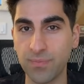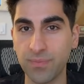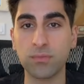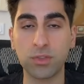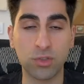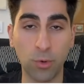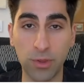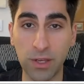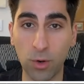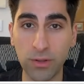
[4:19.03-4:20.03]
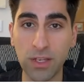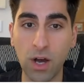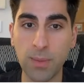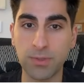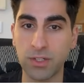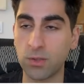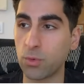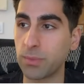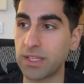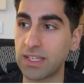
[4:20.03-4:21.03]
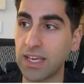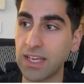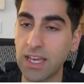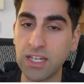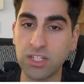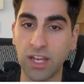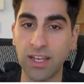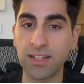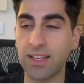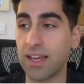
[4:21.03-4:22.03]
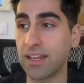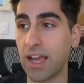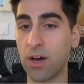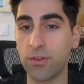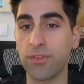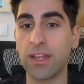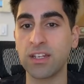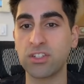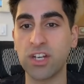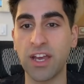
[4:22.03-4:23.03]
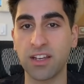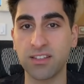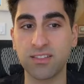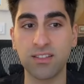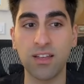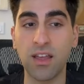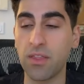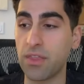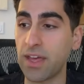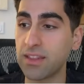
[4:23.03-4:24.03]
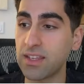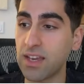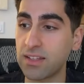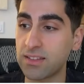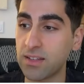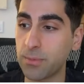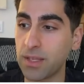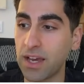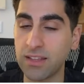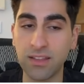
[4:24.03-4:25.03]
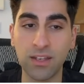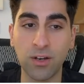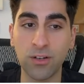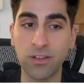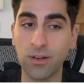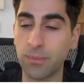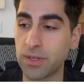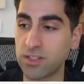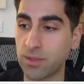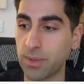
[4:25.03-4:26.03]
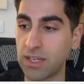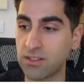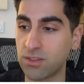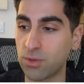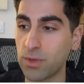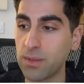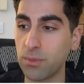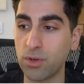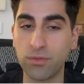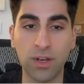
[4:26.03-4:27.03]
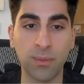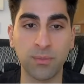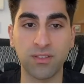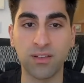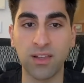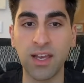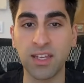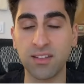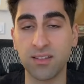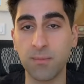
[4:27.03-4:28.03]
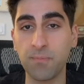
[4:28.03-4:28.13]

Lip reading: So the only option would be king h8, getting out of any checks. Then the idea behind the earlier bishop h3 move comes to light.